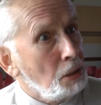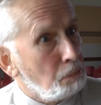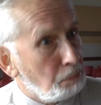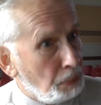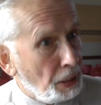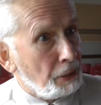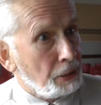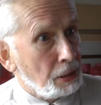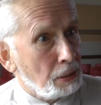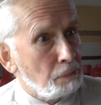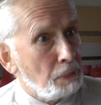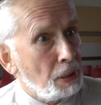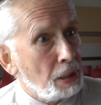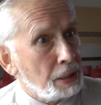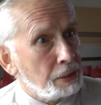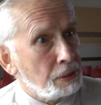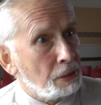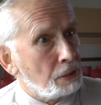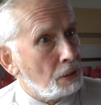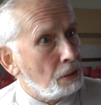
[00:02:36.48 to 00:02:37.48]
bearing in
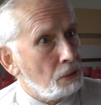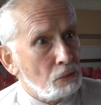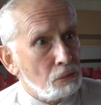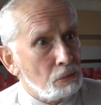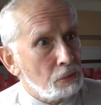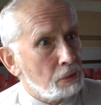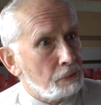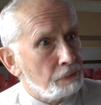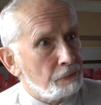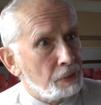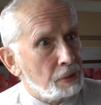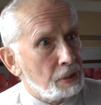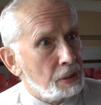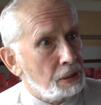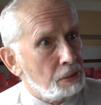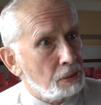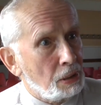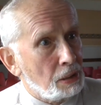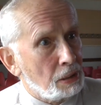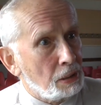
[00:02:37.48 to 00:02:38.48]
mind that the whole of
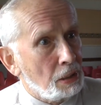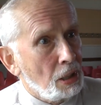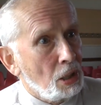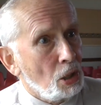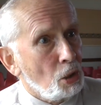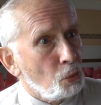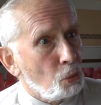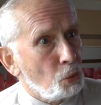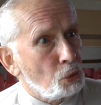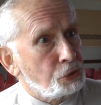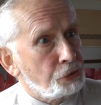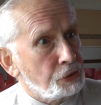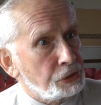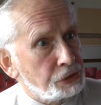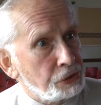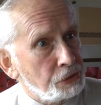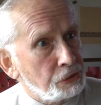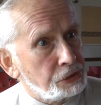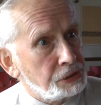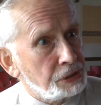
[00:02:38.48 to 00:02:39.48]
the water
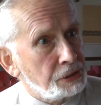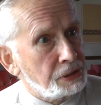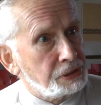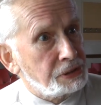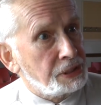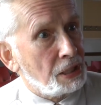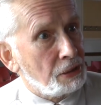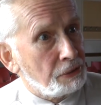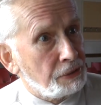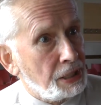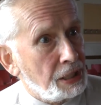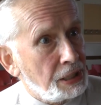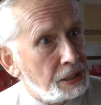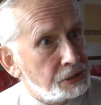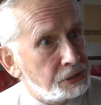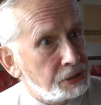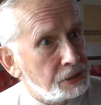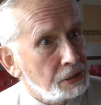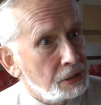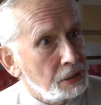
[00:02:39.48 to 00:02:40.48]
resource in the
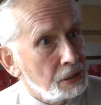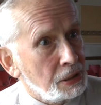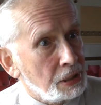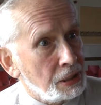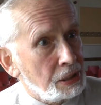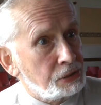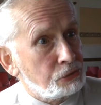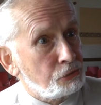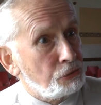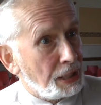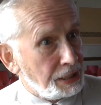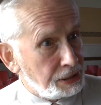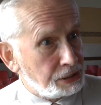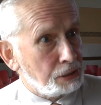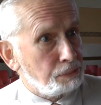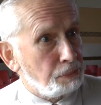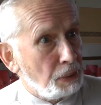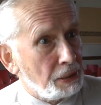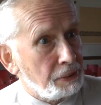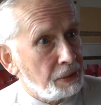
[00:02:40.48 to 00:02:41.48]
southeast is
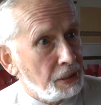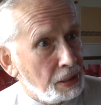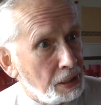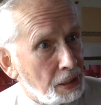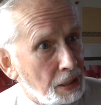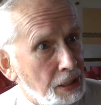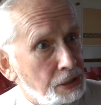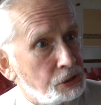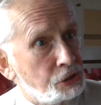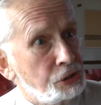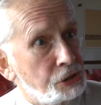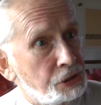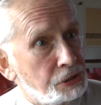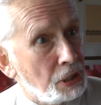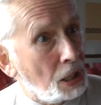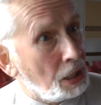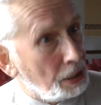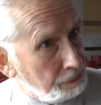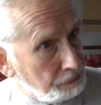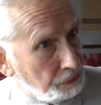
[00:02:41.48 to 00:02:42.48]
rated by
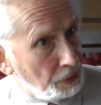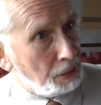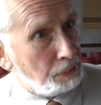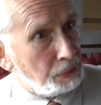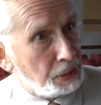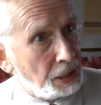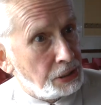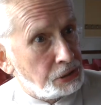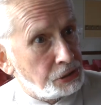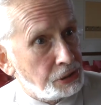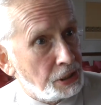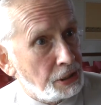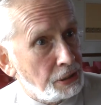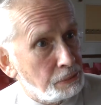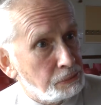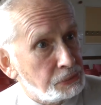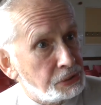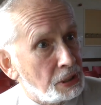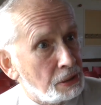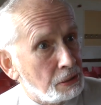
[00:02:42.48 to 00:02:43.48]
our Environment Agency
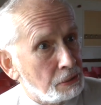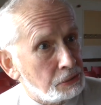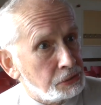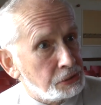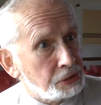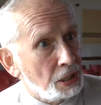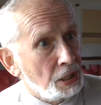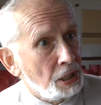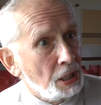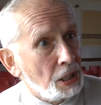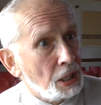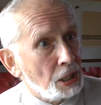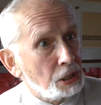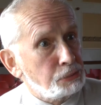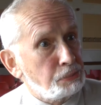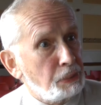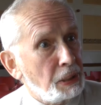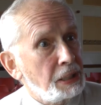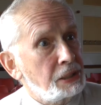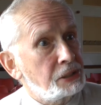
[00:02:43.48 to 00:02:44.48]
themselves
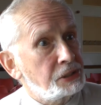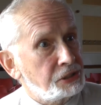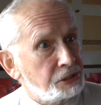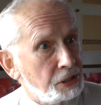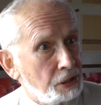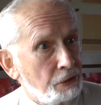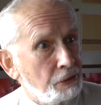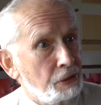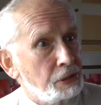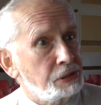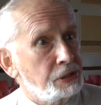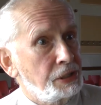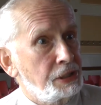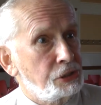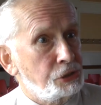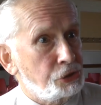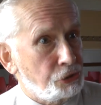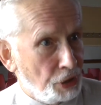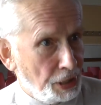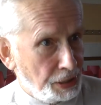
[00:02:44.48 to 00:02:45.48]
as being
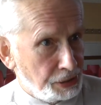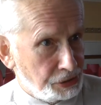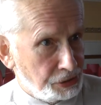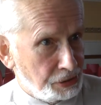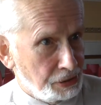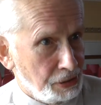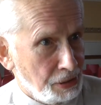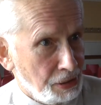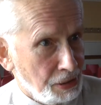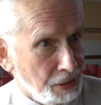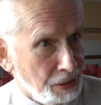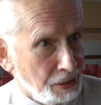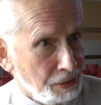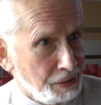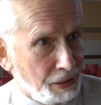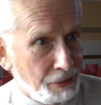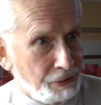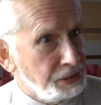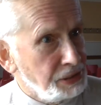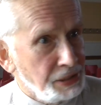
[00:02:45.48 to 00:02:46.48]
seriously stressed.
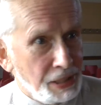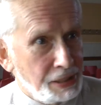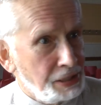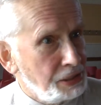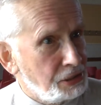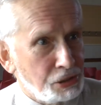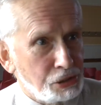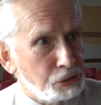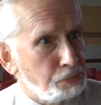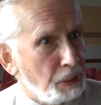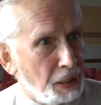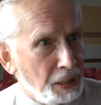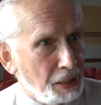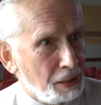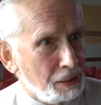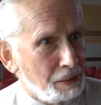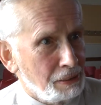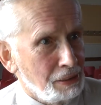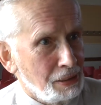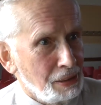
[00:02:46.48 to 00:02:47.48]
There isn't any to
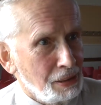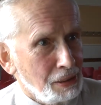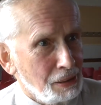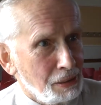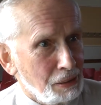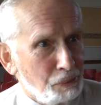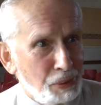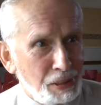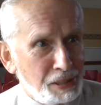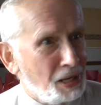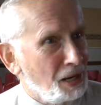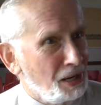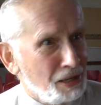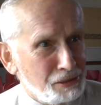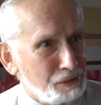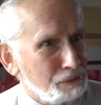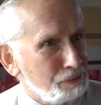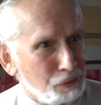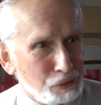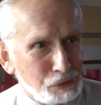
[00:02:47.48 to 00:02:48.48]
spare, and we
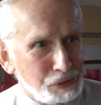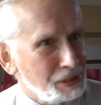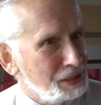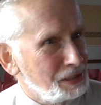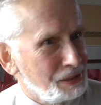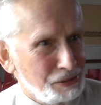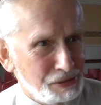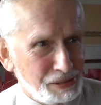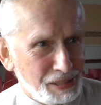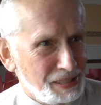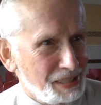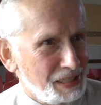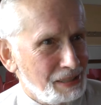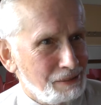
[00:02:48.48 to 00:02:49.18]
can't afford to lose any.